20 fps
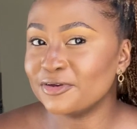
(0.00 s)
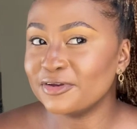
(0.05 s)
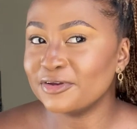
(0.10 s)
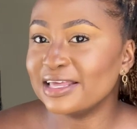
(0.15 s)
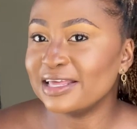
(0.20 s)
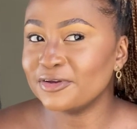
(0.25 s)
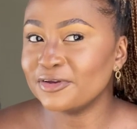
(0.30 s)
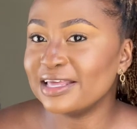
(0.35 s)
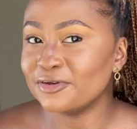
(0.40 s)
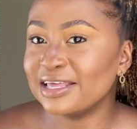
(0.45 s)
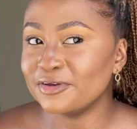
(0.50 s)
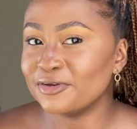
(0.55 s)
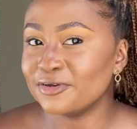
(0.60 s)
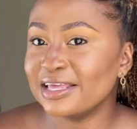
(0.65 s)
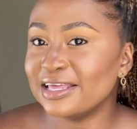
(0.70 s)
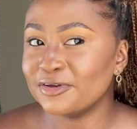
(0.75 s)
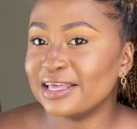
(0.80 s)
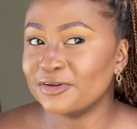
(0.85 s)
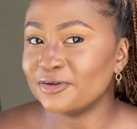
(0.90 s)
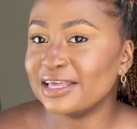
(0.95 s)

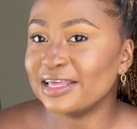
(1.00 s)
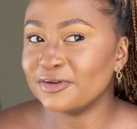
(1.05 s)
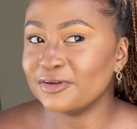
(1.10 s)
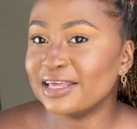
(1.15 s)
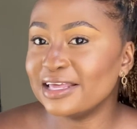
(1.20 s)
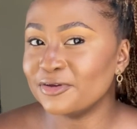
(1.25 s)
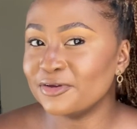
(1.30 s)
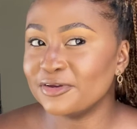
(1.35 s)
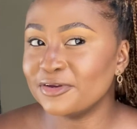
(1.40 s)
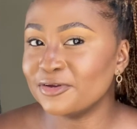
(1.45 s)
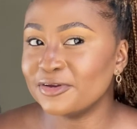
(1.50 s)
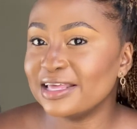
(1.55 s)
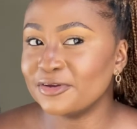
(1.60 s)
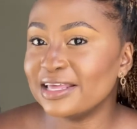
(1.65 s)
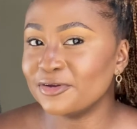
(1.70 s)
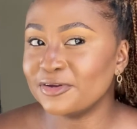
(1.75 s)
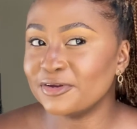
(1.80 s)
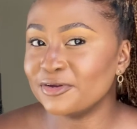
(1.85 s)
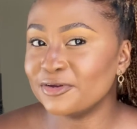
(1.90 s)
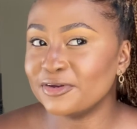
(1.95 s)

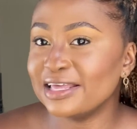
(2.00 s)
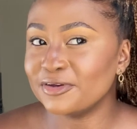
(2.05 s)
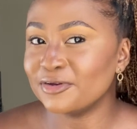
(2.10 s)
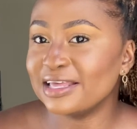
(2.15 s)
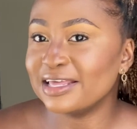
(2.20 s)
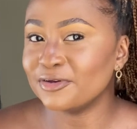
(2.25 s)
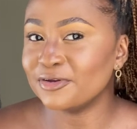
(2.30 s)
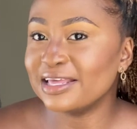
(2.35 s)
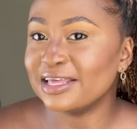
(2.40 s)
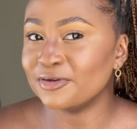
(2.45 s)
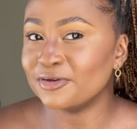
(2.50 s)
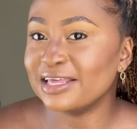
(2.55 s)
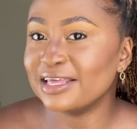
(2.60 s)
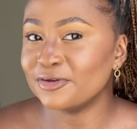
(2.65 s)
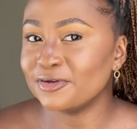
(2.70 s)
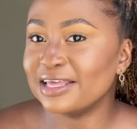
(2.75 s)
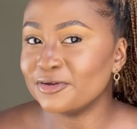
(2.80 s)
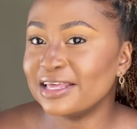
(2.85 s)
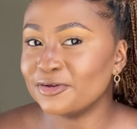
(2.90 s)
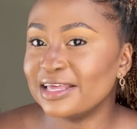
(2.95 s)
What's up? I
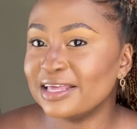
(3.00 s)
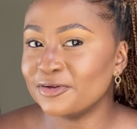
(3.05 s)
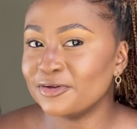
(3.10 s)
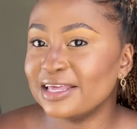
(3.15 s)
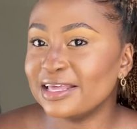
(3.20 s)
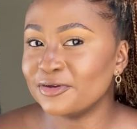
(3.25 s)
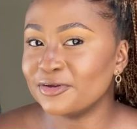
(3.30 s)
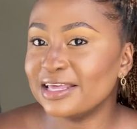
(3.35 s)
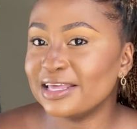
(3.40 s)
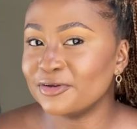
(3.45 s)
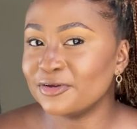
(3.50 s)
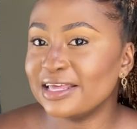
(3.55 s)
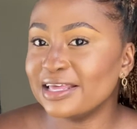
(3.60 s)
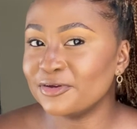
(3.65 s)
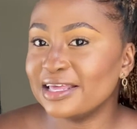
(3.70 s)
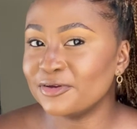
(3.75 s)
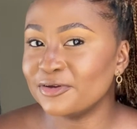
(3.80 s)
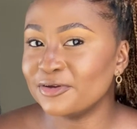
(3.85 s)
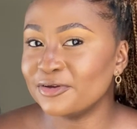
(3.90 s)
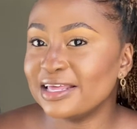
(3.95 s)
tell them my story. I
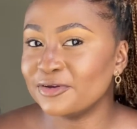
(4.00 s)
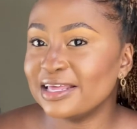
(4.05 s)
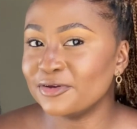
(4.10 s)
tell them.